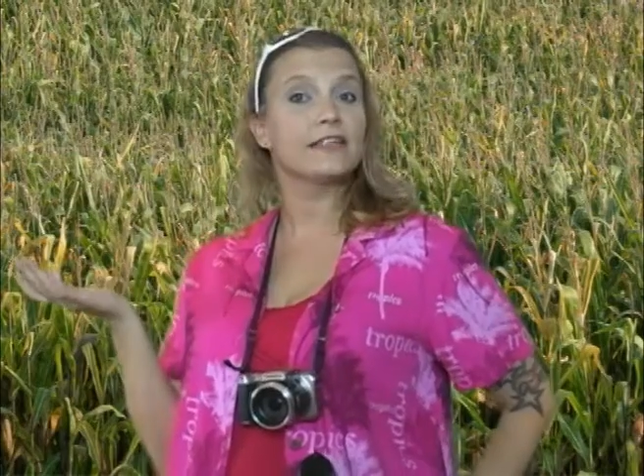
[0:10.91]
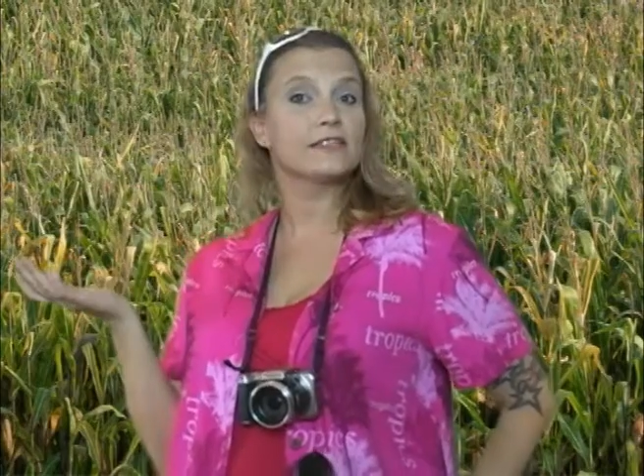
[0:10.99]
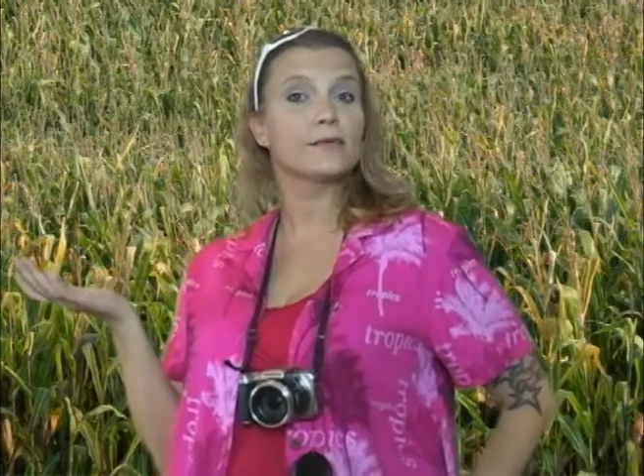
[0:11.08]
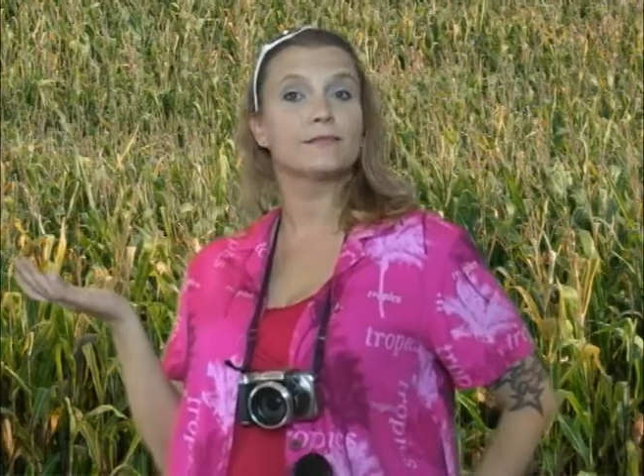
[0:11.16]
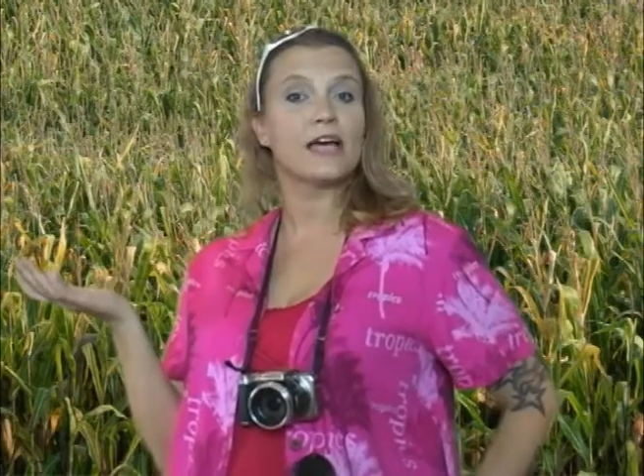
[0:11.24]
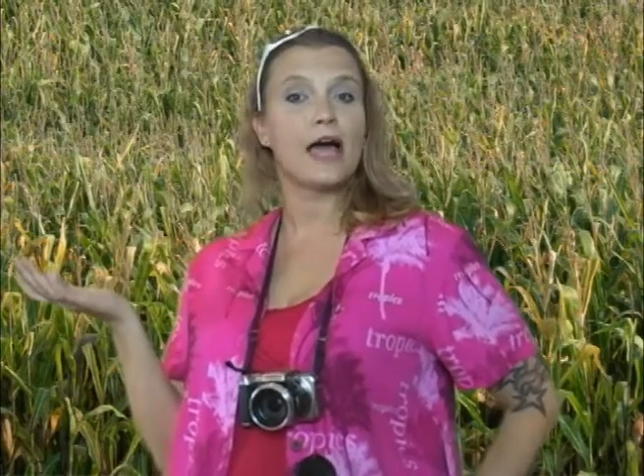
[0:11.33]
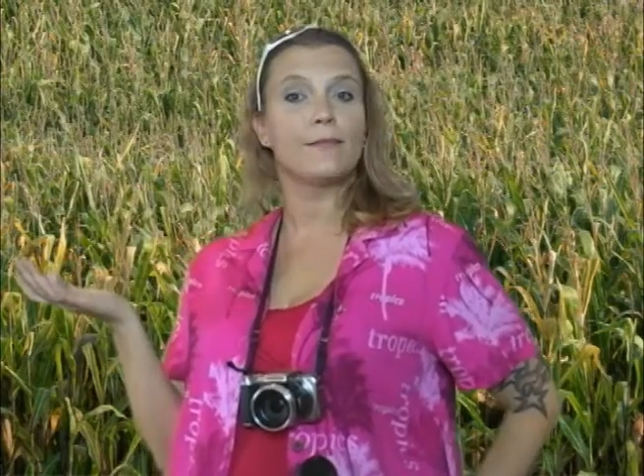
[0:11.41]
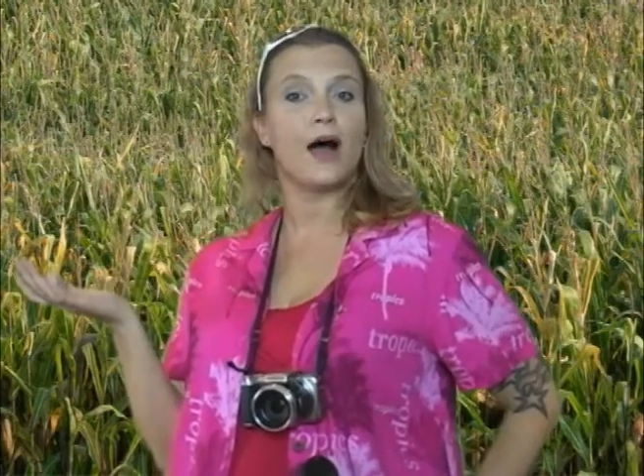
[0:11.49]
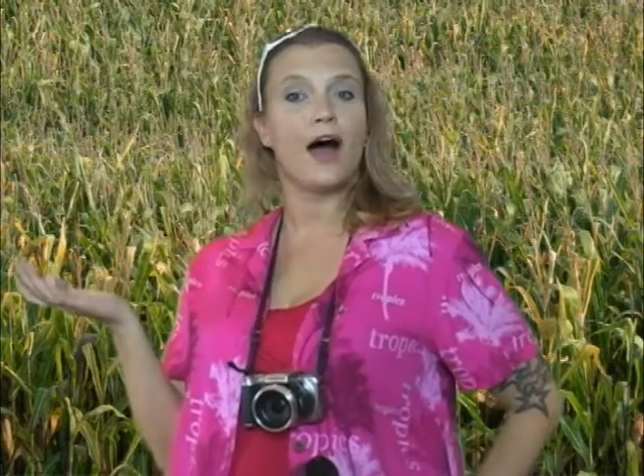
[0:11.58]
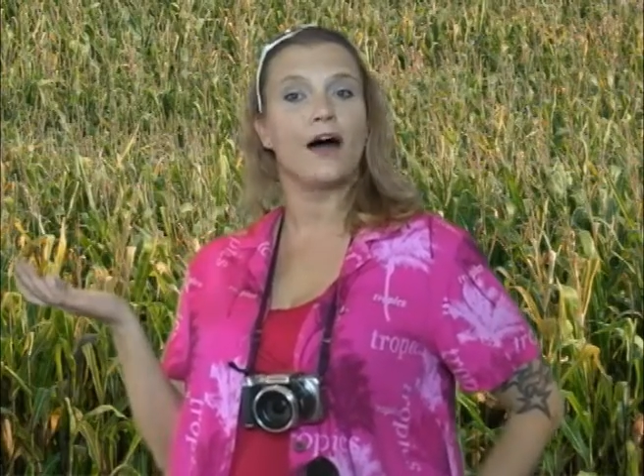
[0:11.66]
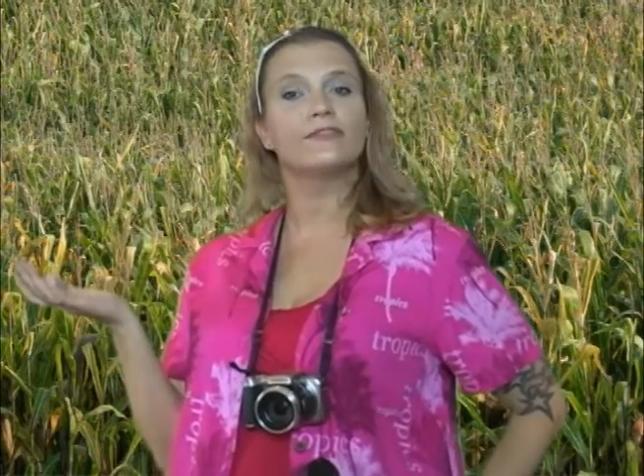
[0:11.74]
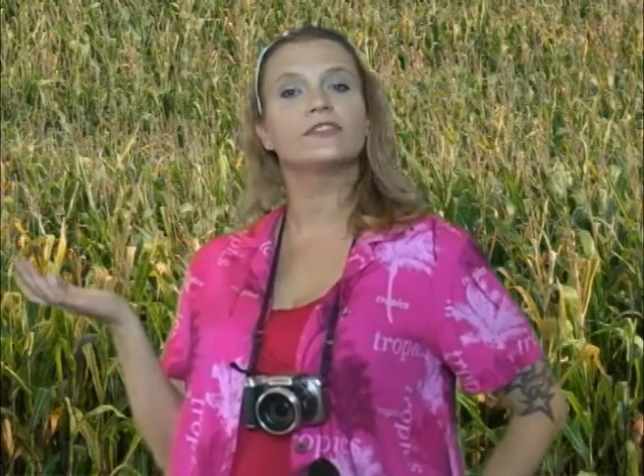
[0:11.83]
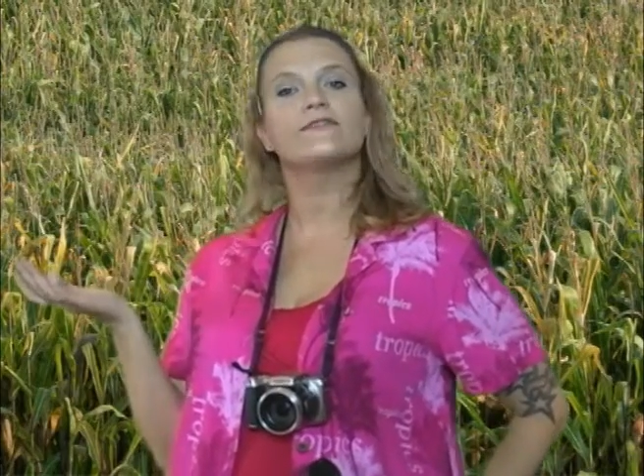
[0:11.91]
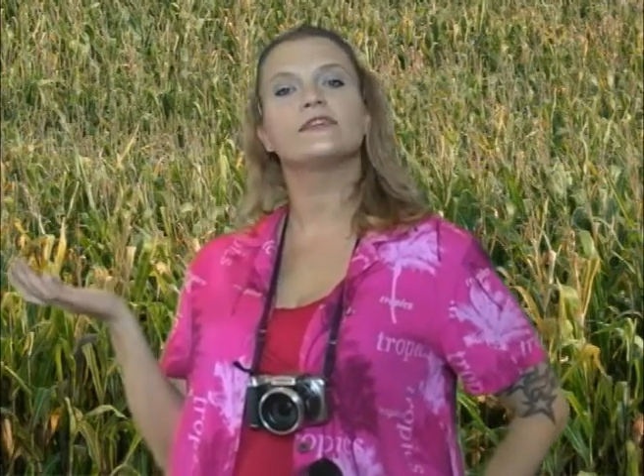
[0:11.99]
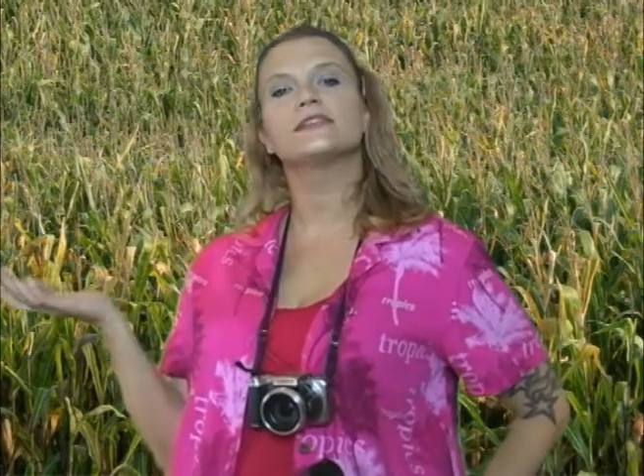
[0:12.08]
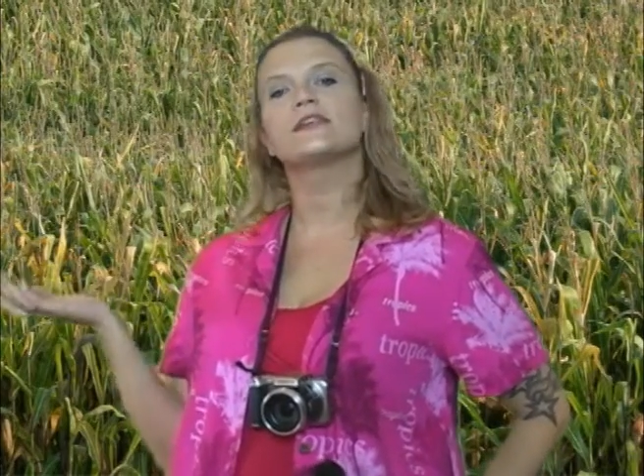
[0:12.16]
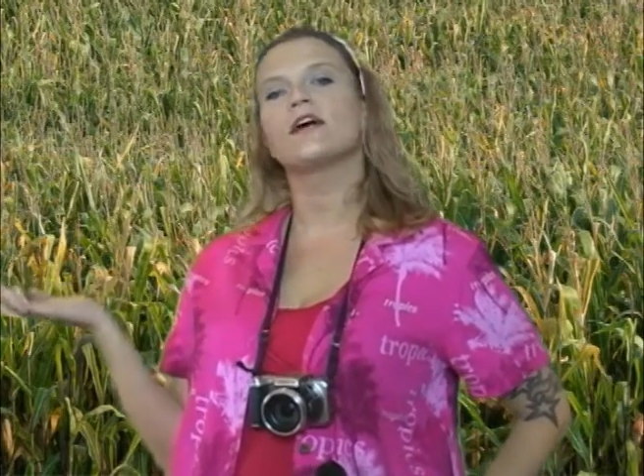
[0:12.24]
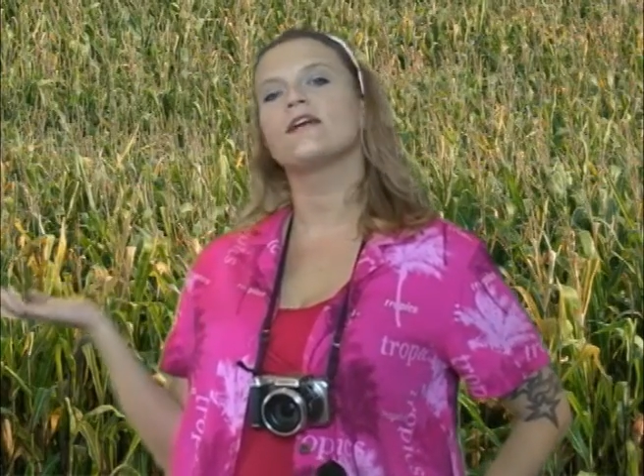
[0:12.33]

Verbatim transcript: some time off to visit our